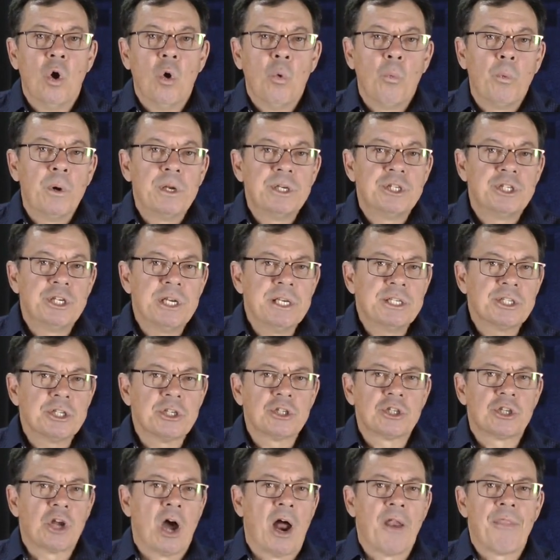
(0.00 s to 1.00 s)
When
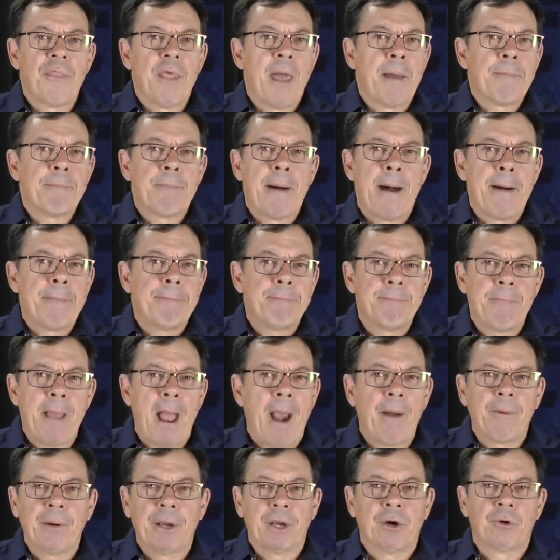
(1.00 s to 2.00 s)
Jesus died on that
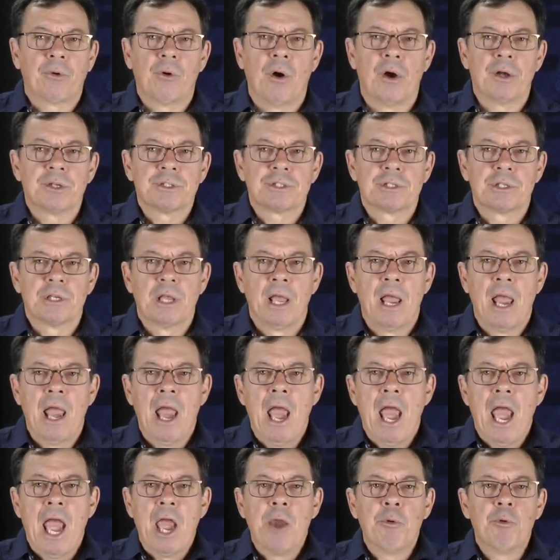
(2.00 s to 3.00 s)
barbaric cross,
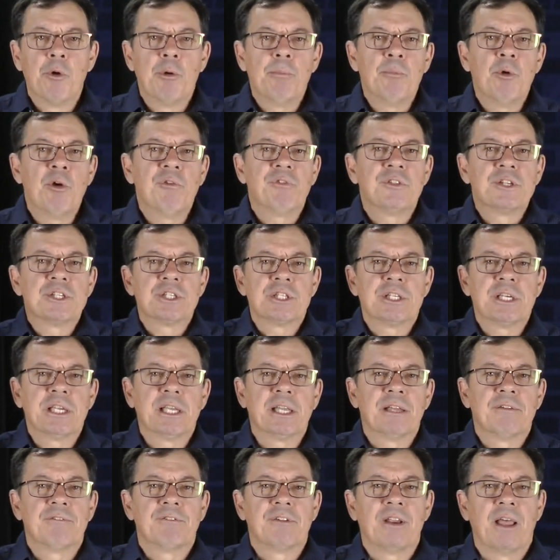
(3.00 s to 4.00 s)
he removed the
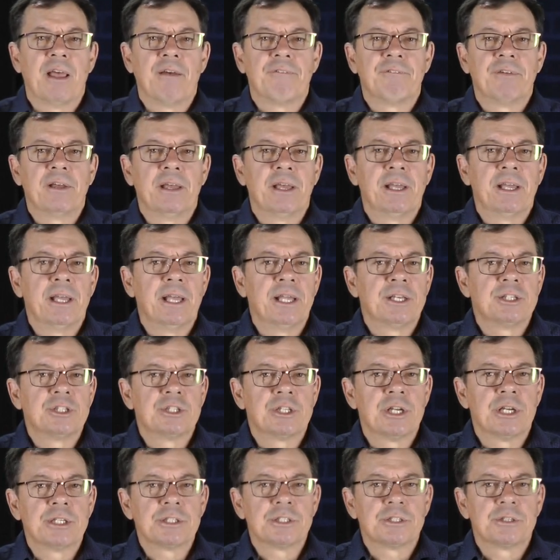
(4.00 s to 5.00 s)
sting of death. It's
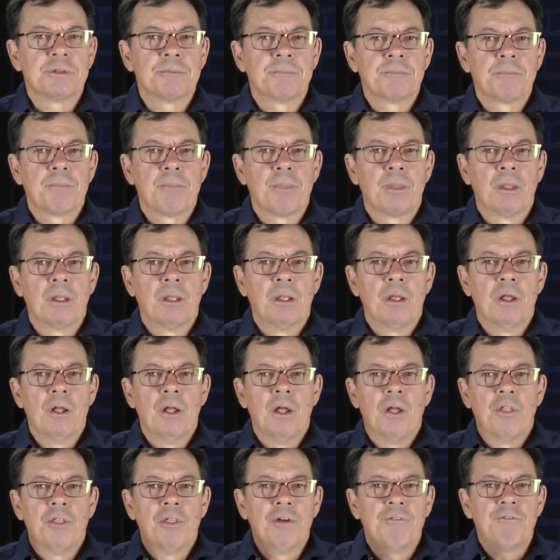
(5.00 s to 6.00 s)
just
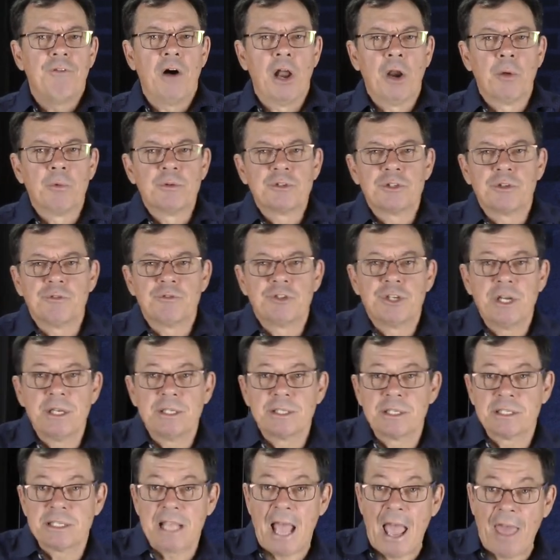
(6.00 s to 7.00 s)
the followers of
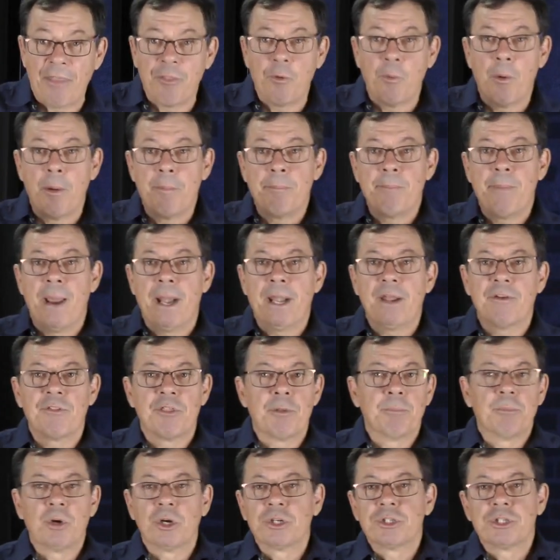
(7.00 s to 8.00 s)
Jesus, and there were many of
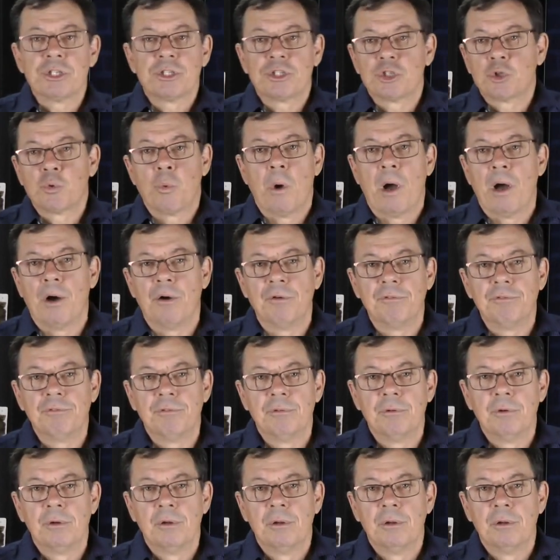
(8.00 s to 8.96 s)
them, not just 12,